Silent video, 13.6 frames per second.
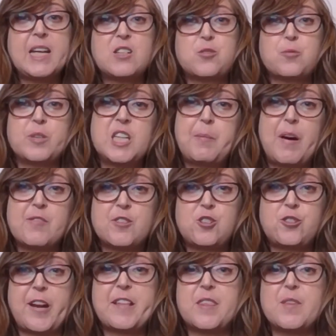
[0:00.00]
It's really about the
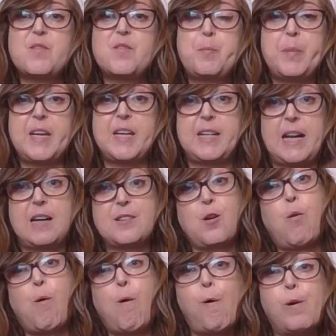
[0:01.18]
strength of the bid as a
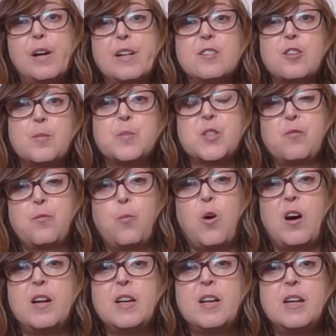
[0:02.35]
whole in terms of what